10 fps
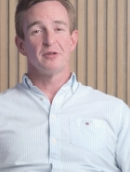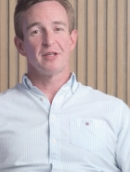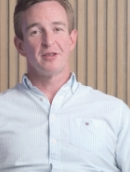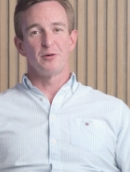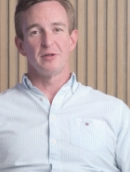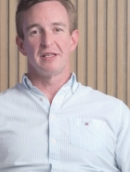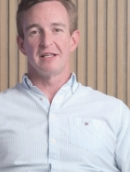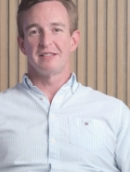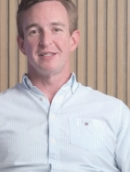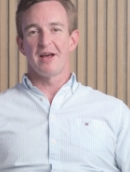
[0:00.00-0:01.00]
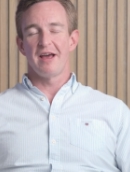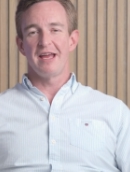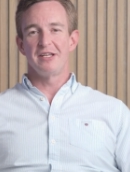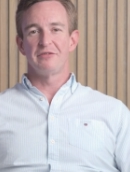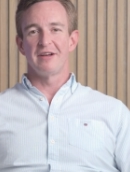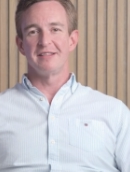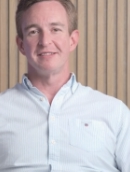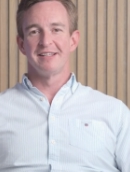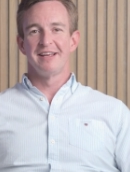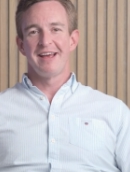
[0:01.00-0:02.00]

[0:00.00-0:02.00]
also thought that hedge funds,